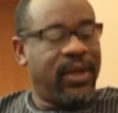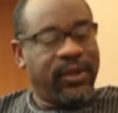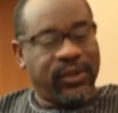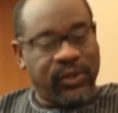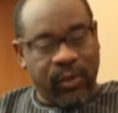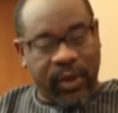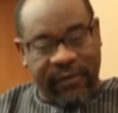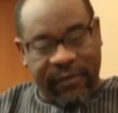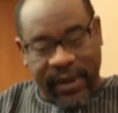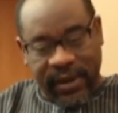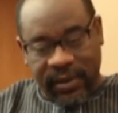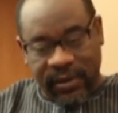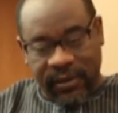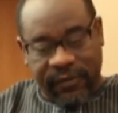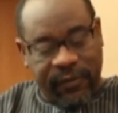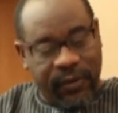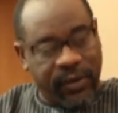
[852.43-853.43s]
So we're finding
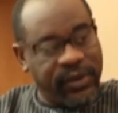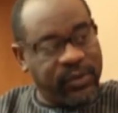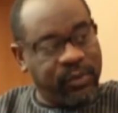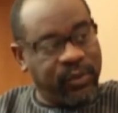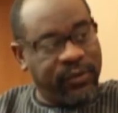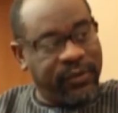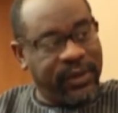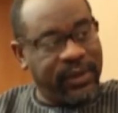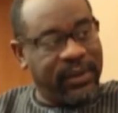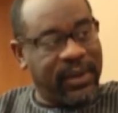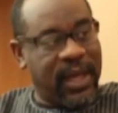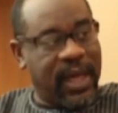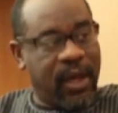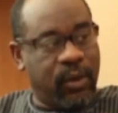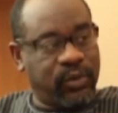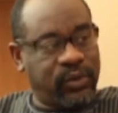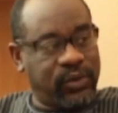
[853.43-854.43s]
the fraud is moving
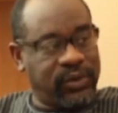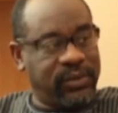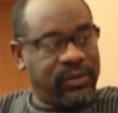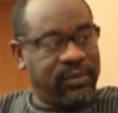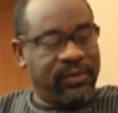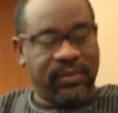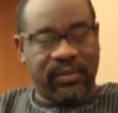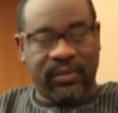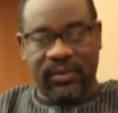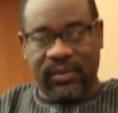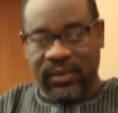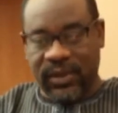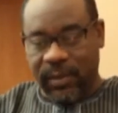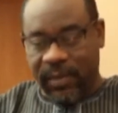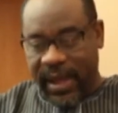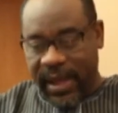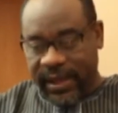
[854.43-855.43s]
out.
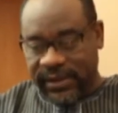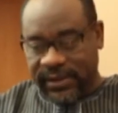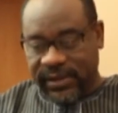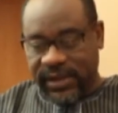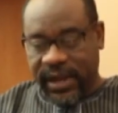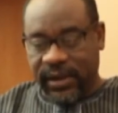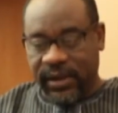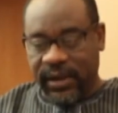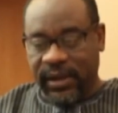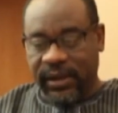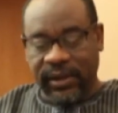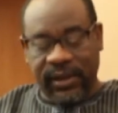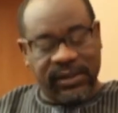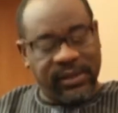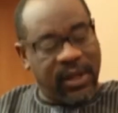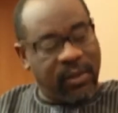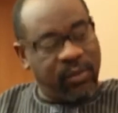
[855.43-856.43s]
The banks are tightening, it's not